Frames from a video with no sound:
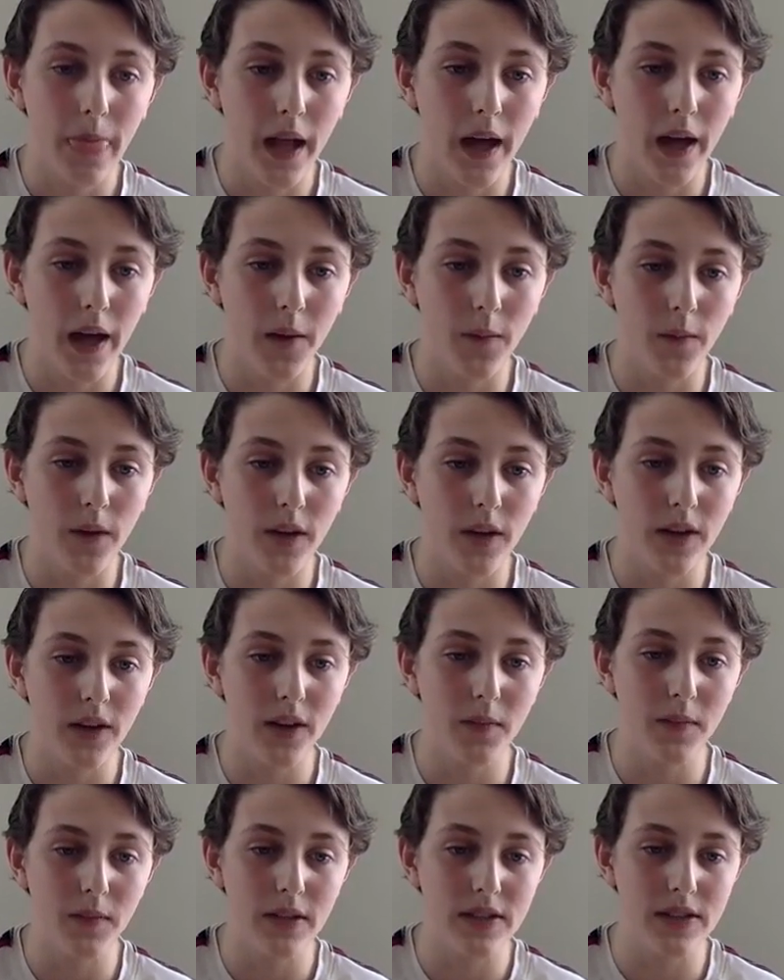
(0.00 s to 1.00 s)
What do
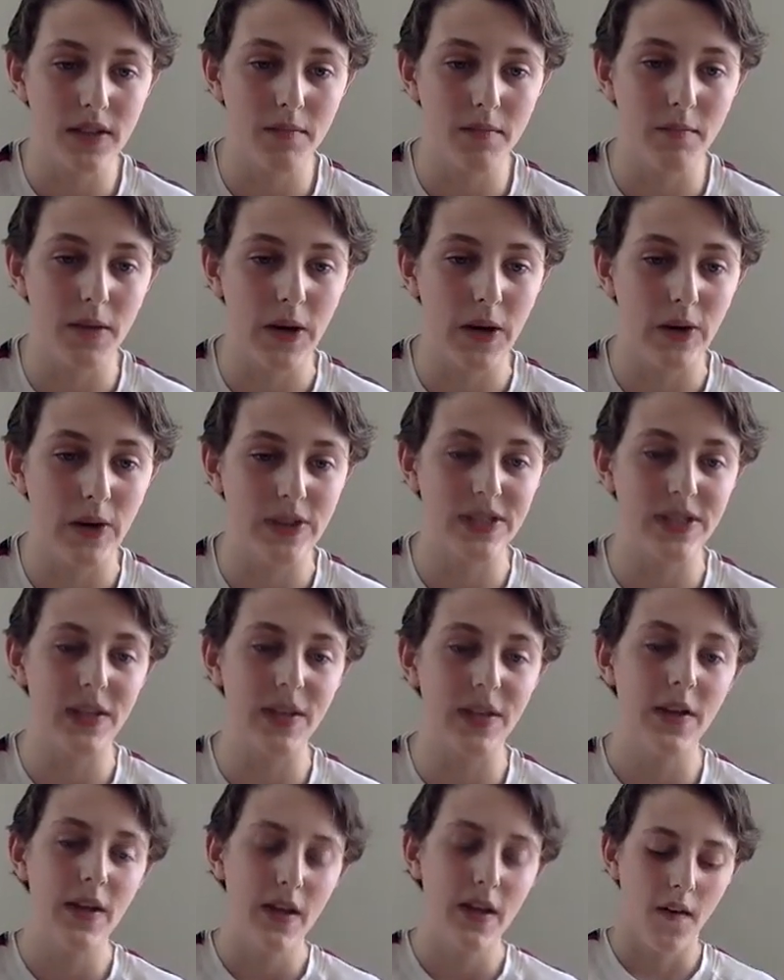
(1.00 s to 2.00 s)
you miss the most?
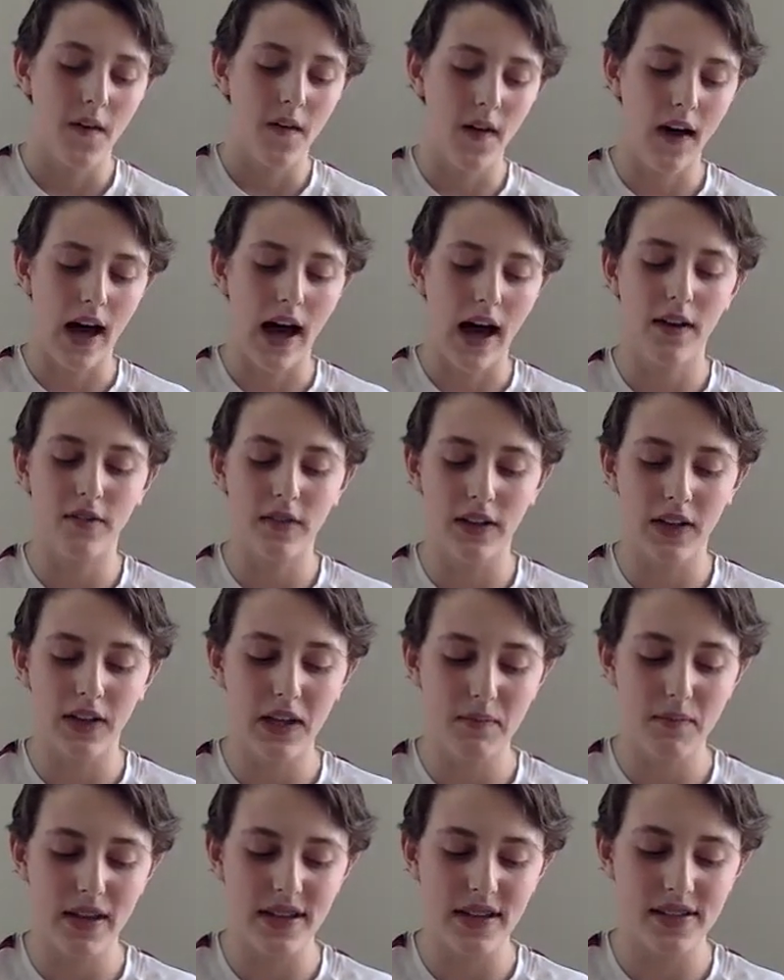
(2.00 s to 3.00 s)
Well, I
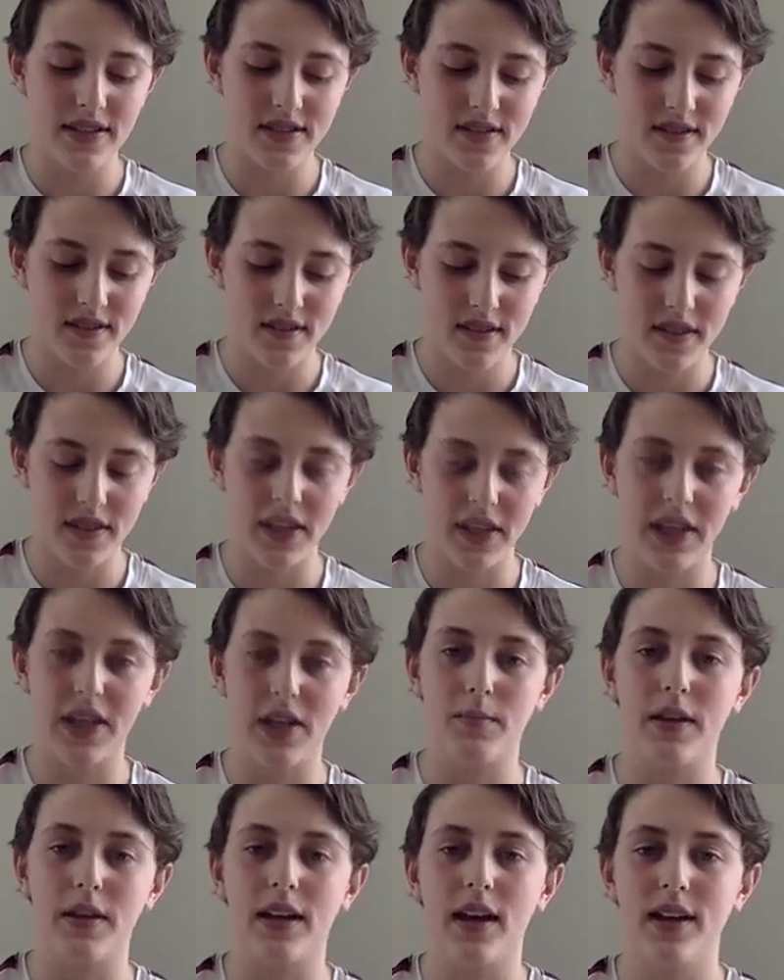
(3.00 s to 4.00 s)
really miss
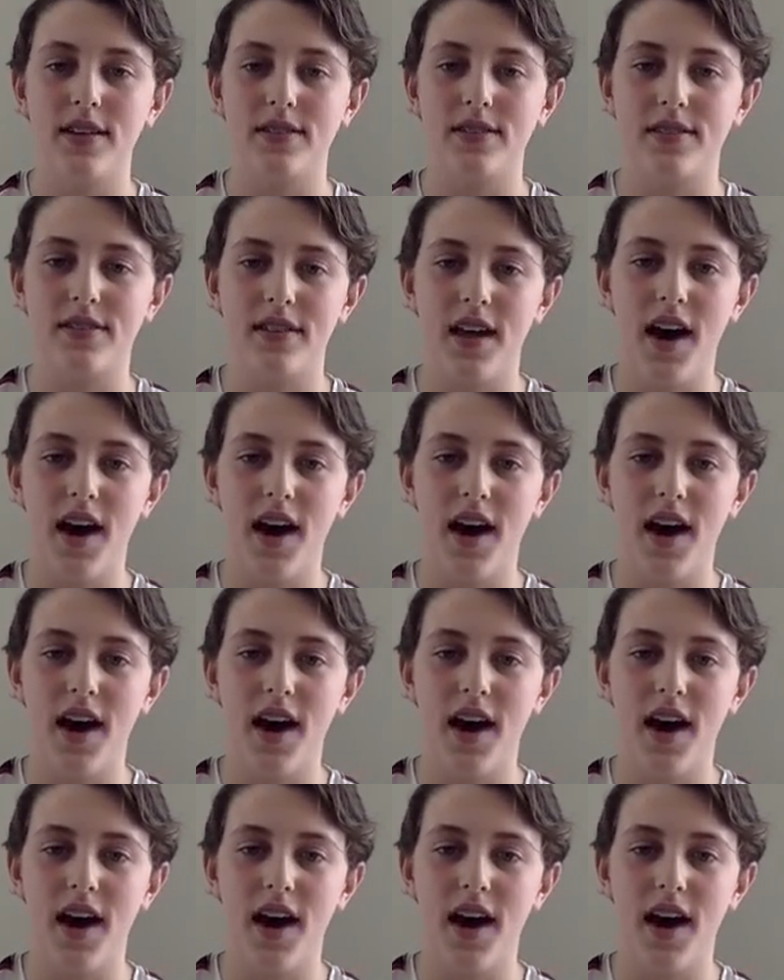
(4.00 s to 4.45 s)
theater because